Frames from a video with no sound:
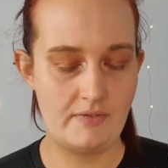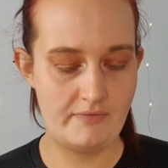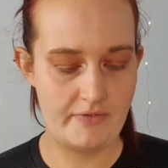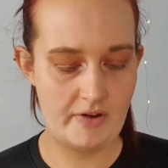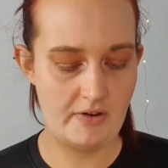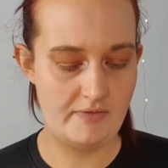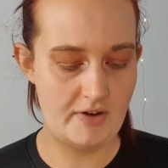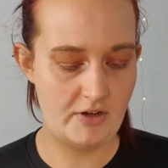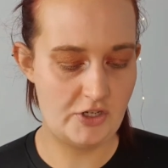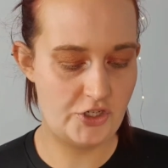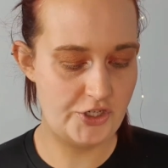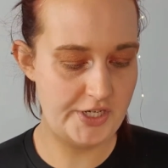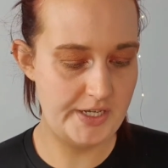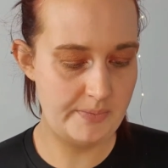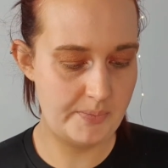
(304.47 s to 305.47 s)
very, very
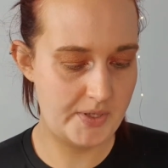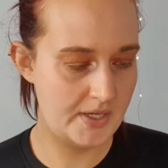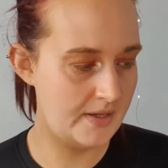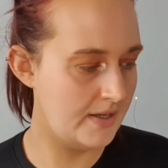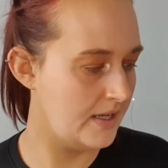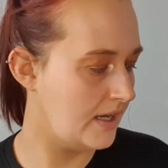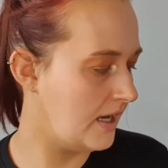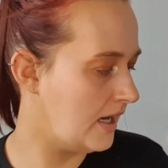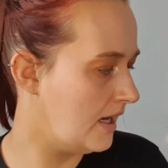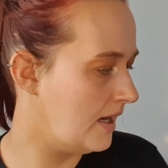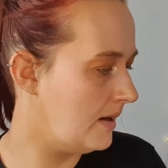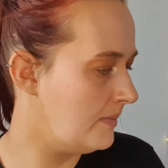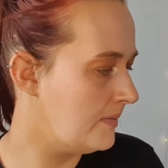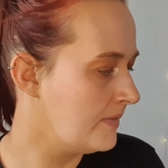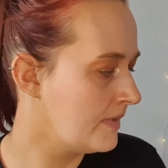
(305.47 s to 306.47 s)
cheap. I'm